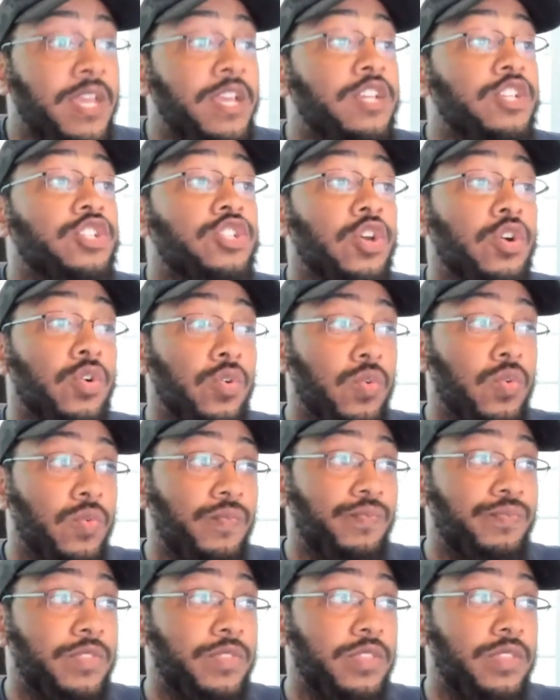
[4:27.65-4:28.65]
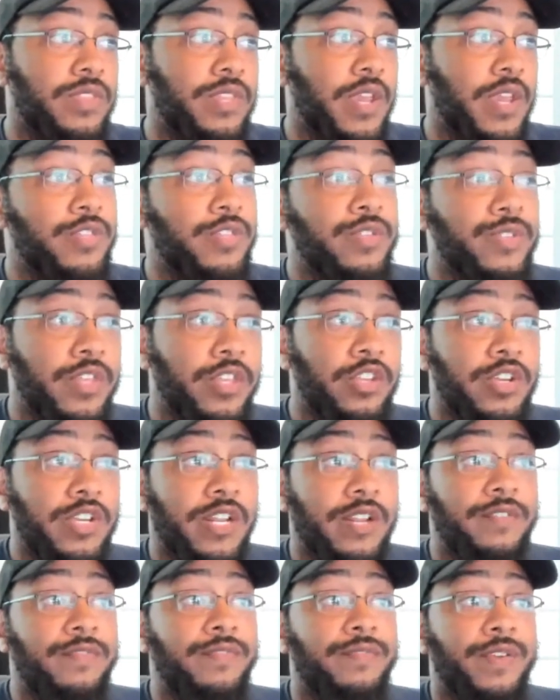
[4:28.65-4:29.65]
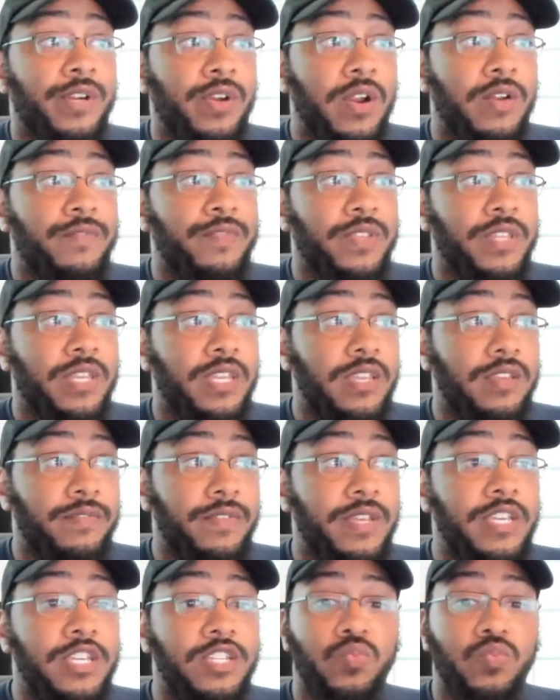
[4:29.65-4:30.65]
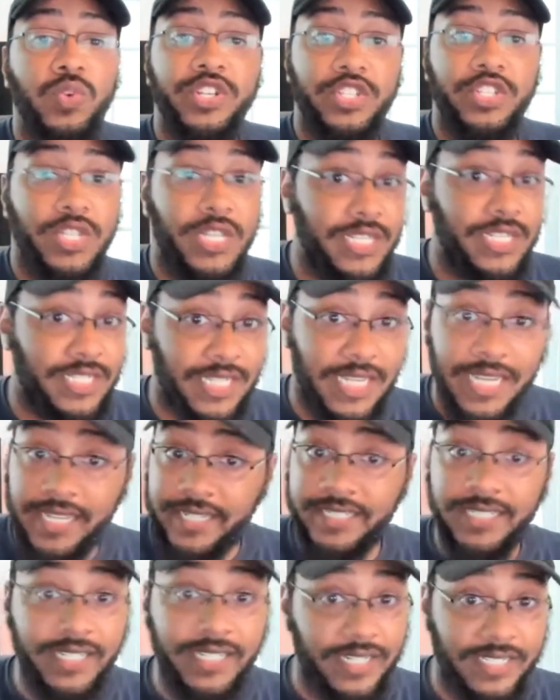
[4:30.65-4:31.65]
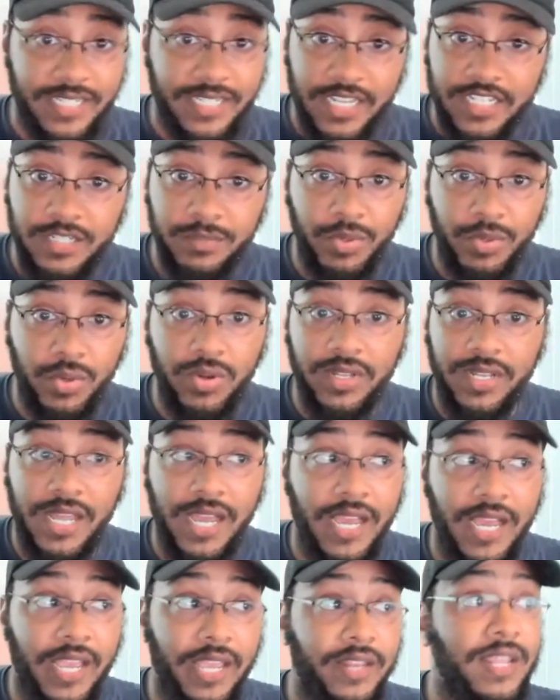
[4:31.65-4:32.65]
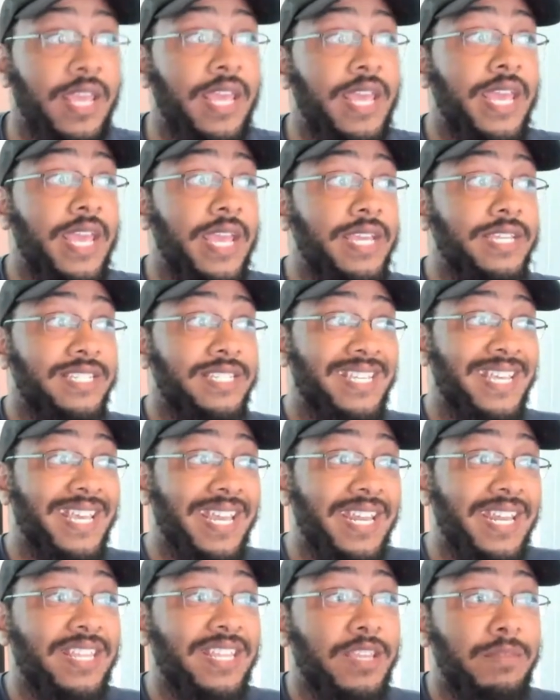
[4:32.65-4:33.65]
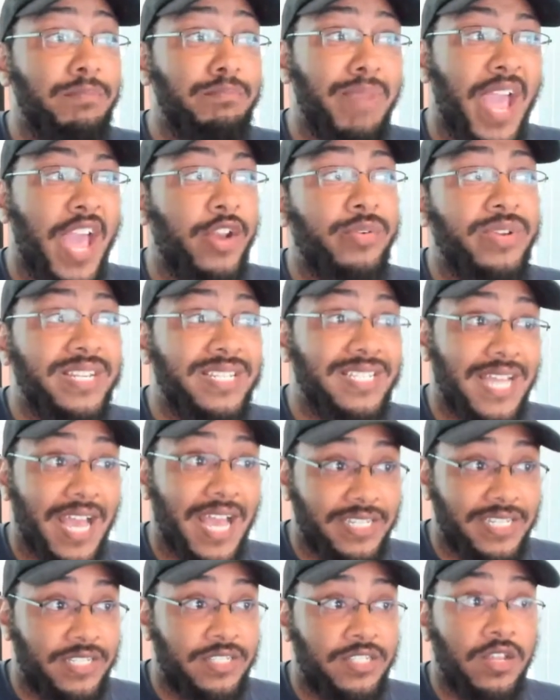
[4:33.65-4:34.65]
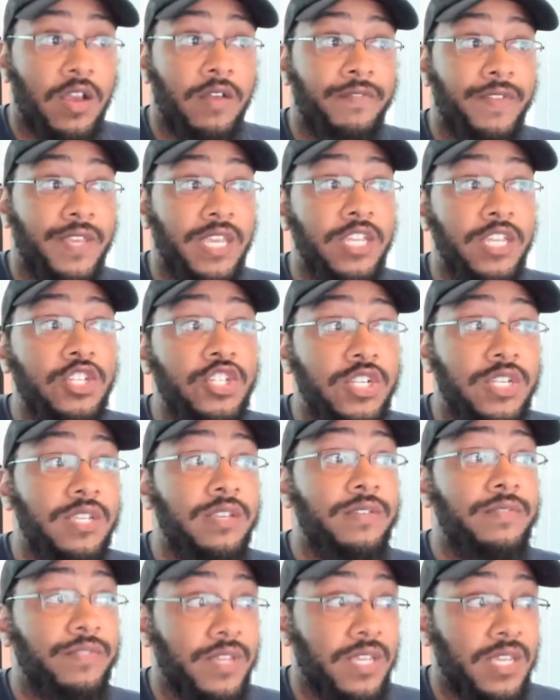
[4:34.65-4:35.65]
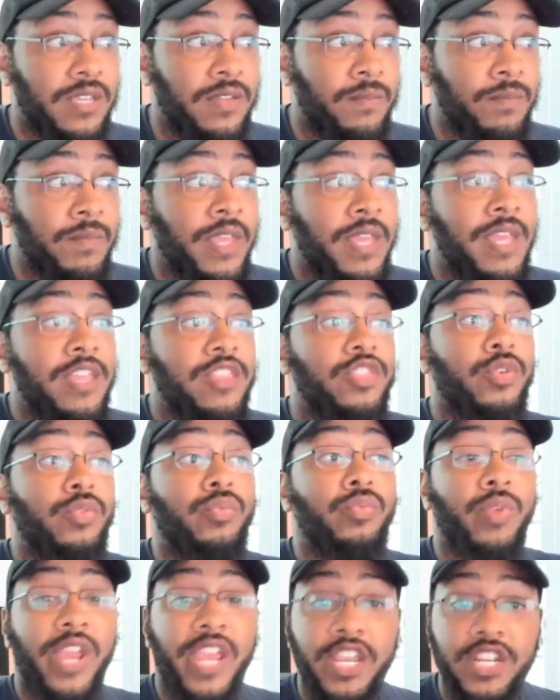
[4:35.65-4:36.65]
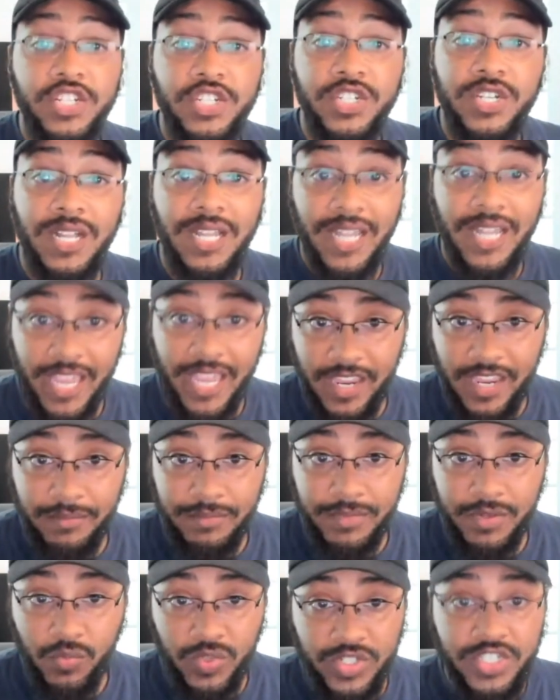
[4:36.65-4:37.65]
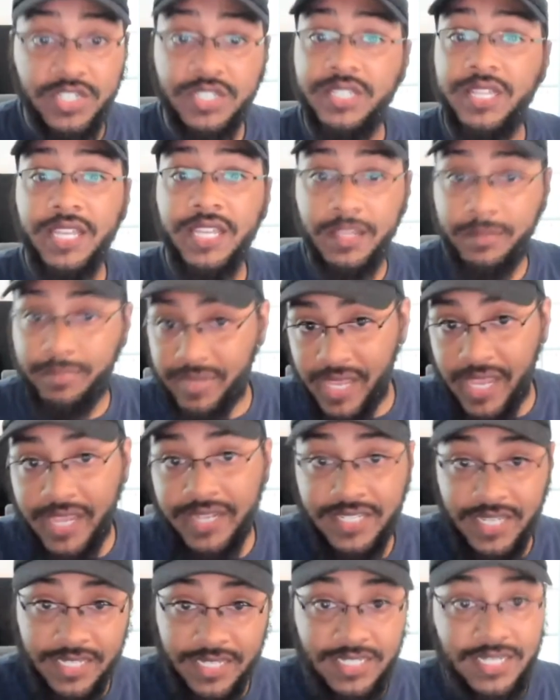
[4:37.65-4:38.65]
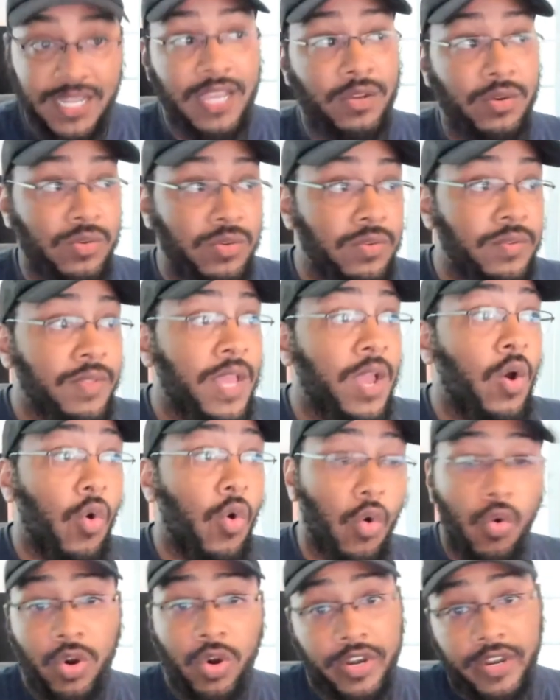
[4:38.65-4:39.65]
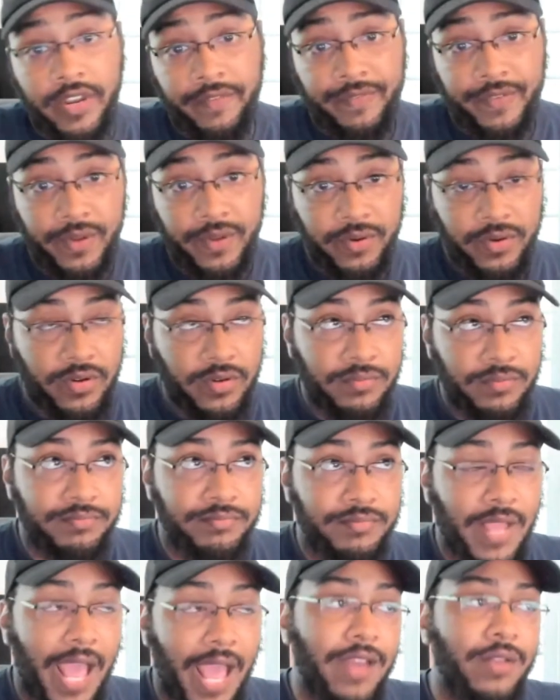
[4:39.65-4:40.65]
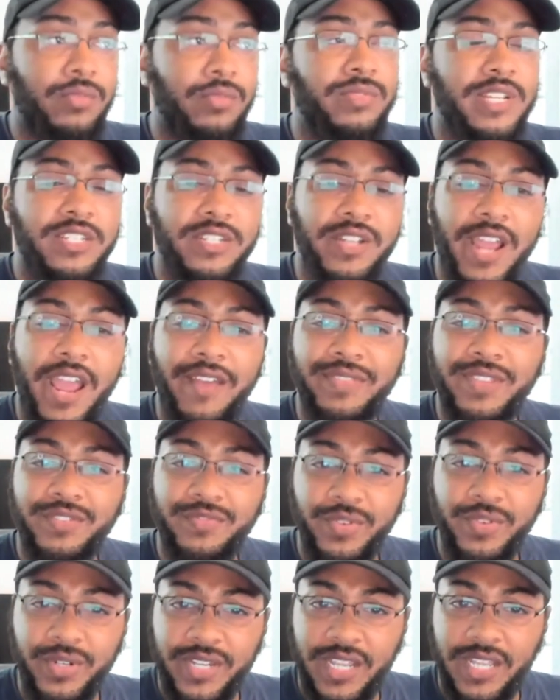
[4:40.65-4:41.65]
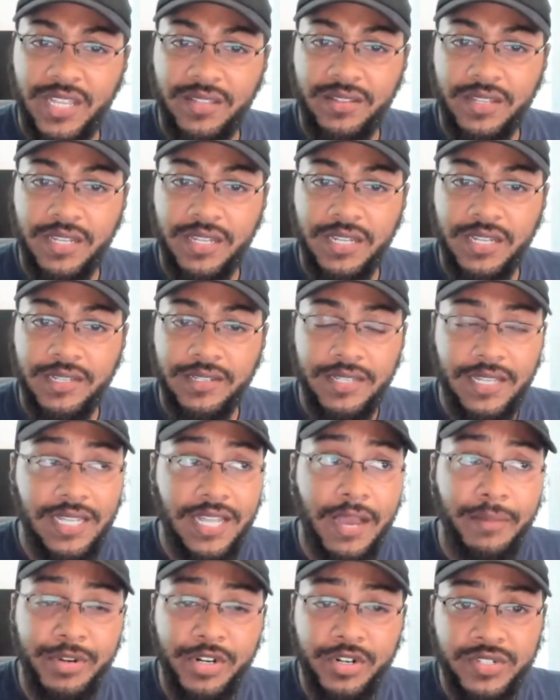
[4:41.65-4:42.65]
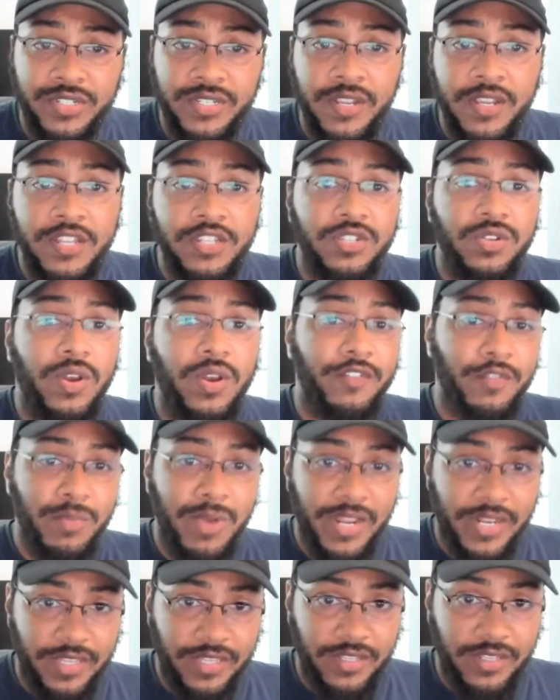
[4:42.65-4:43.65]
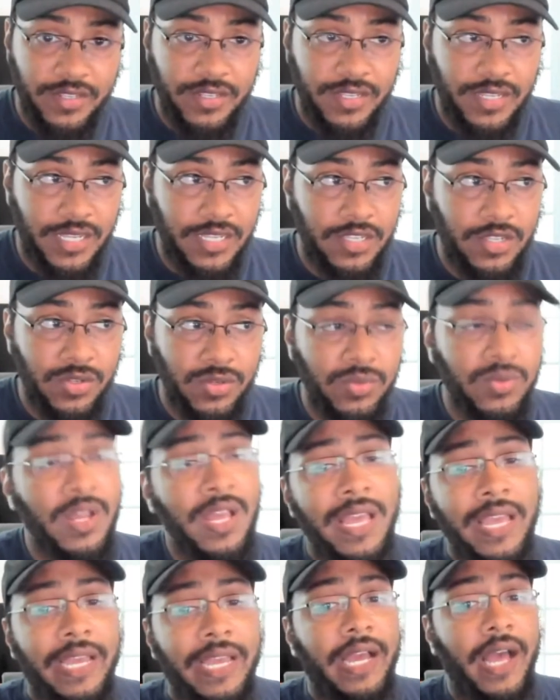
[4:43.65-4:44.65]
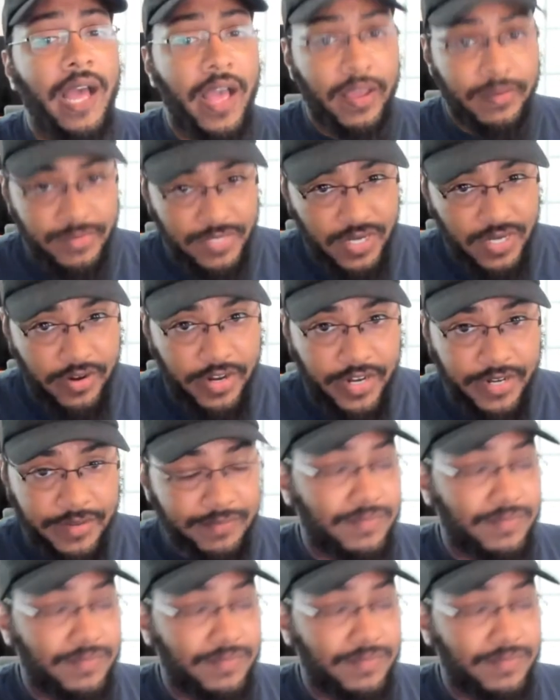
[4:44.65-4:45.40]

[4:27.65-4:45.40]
So the other thing you're going to have to figure out for the EVs, which is easily accessible online, is getting the battery sizes of each EV, the range claimed, which is the EPA test cycle, or I don't necessarily have this for kilometers. So everybody in the EU, I'm sorry.